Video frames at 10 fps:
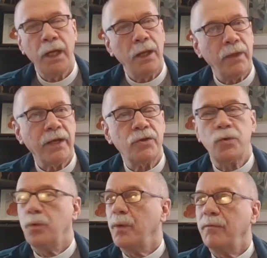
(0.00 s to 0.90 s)
Thanks to
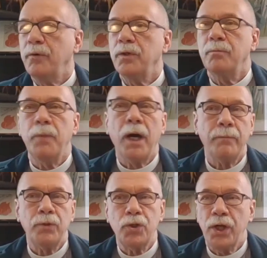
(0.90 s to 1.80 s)
the Reverend
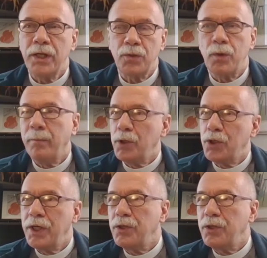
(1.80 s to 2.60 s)
Robert Chase,